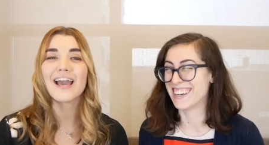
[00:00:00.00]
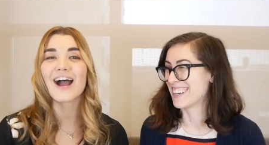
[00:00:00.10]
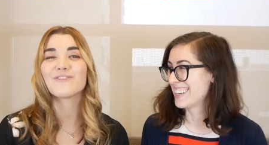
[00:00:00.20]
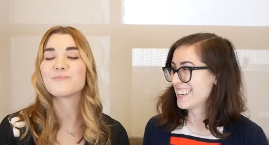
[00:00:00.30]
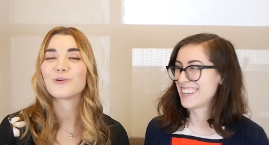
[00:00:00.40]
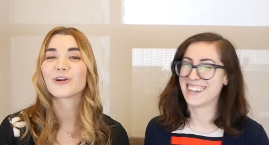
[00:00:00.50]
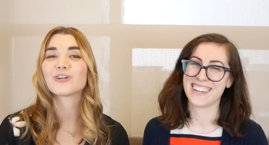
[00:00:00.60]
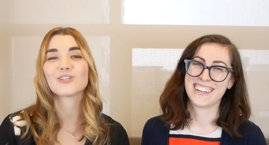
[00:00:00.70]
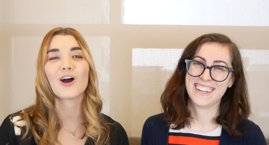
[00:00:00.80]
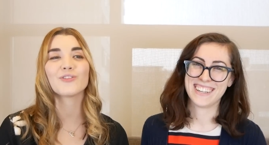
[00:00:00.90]
Speaker 1: have
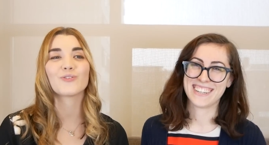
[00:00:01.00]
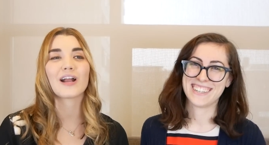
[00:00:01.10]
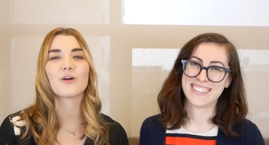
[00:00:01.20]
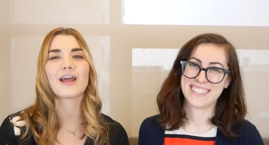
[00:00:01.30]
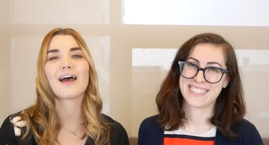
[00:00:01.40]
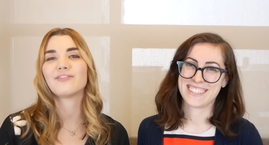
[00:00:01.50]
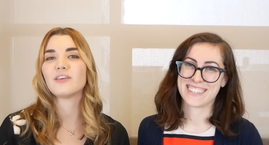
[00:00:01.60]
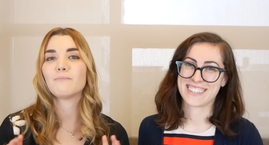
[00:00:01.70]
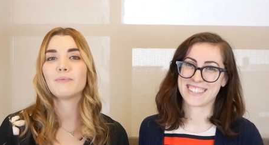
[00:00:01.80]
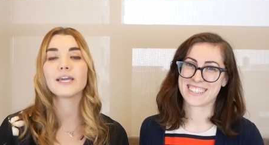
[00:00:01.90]
reporters on the ground at
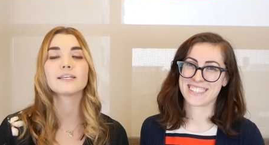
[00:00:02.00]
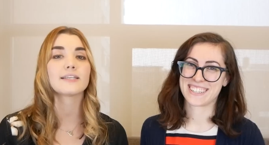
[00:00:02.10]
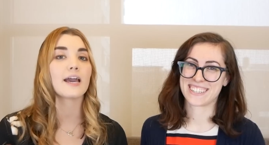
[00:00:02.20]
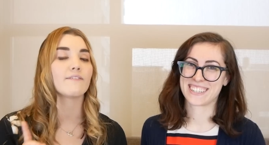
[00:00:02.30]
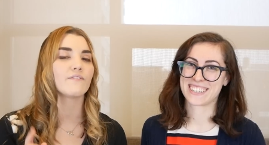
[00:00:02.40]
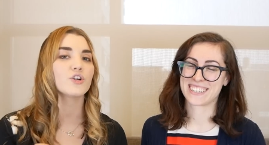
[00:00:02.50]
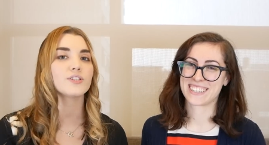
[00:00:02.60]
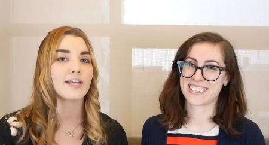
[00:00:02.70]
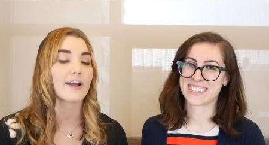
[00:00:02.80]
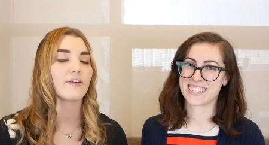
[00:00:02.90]
the biggest and
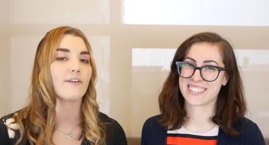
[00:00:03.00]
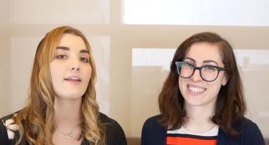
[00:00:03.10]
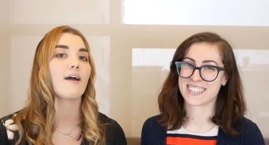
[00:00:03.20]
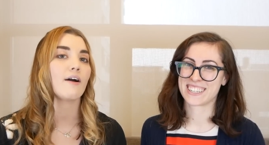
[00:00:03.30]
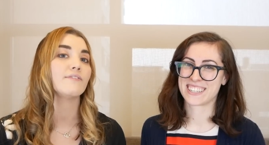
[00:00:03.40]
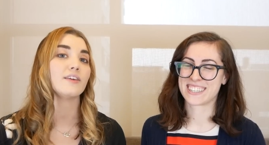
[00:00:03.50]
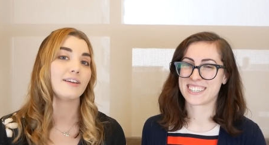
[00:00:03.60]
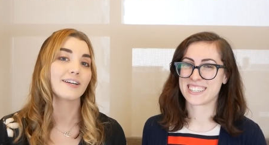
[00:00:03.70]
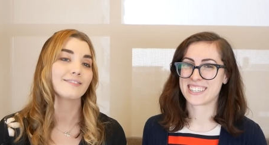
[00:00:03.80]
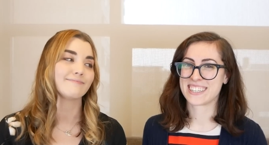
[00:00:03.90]
first tech event of the
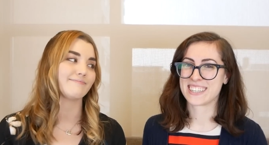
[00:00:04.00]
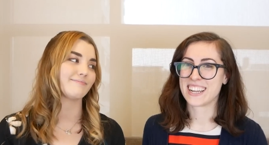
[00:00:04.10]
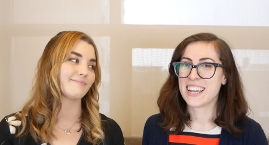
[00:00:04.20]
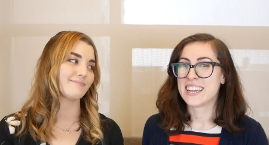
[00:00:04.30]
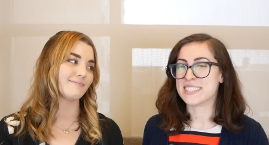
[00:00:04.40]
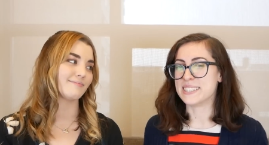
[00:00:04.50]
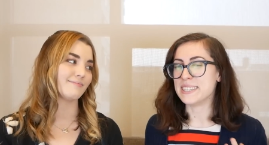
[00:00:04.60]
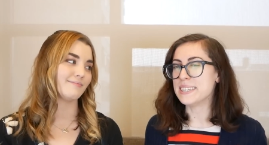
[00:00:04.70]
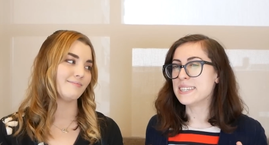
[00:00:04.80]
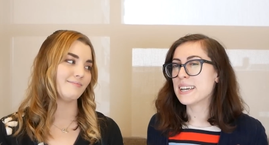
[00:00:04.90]
year.
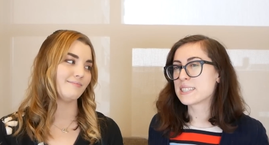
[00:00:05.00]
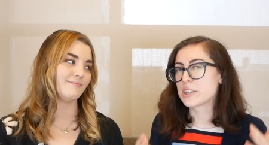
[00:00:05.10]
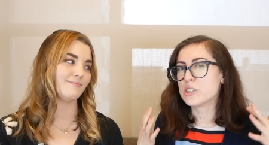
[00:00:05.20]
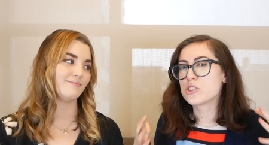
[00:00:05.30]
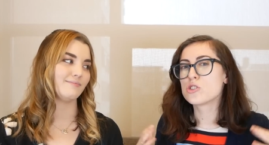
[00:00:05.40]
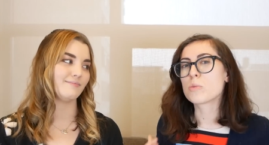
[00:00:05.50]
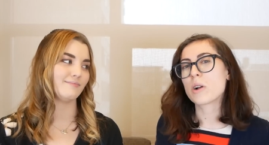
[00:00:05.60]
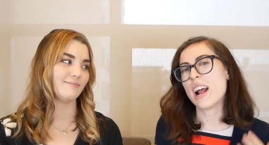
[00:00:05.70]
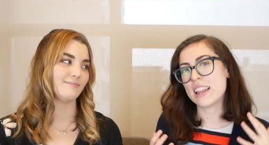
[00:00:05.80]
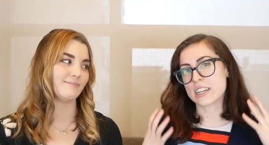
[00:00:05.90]
CES
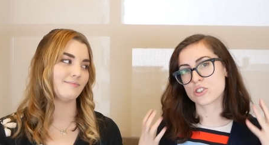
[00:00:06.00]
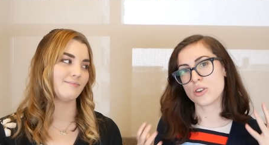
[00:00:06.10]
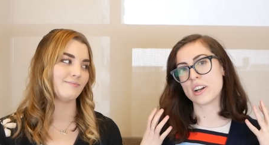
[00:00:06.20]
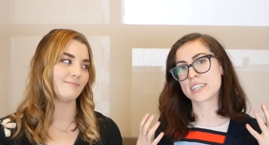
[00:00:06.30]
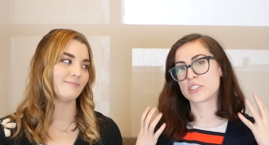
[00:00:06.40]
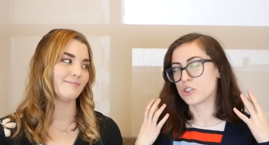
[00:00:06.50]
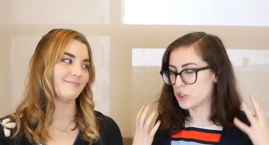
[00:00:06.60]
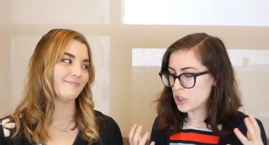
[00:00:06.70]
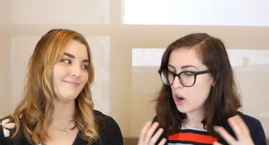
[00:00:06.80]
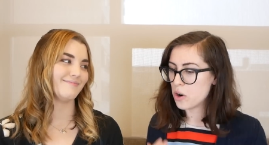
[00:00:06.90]
Consumer
Speaker 2: Electronics
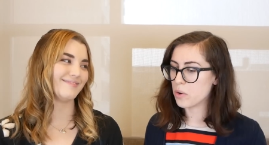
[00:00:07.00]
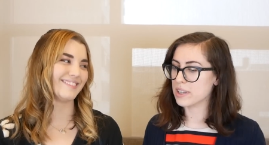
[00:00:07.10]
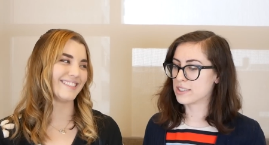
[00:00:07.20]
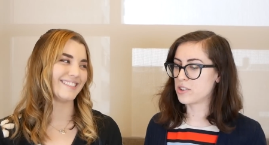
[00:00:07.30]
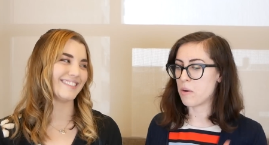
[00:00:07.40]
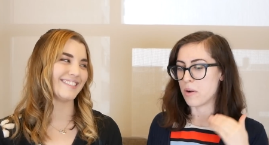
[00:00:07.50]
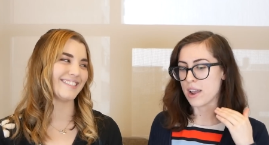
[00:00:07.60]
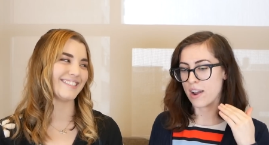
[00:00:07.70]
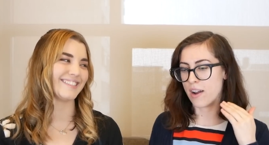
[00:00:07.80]
Show. It's so